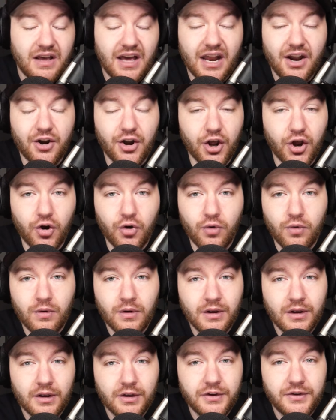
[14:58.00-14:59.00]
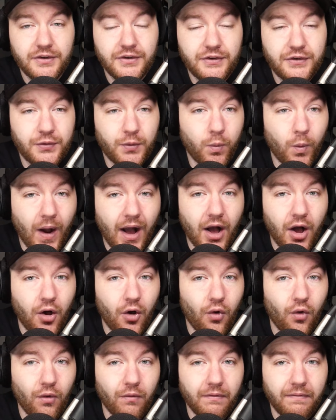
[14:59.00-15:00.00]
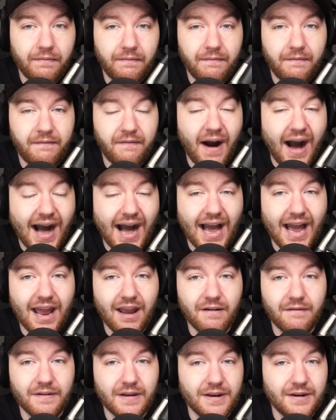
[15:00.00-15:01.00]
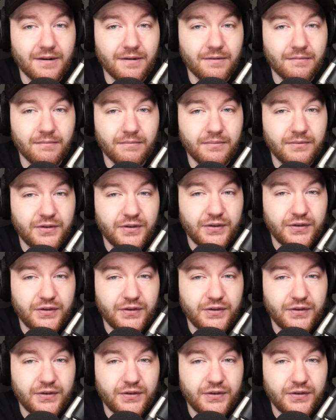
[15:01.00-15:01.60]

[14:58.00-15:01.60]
I don't know, 12, 5, and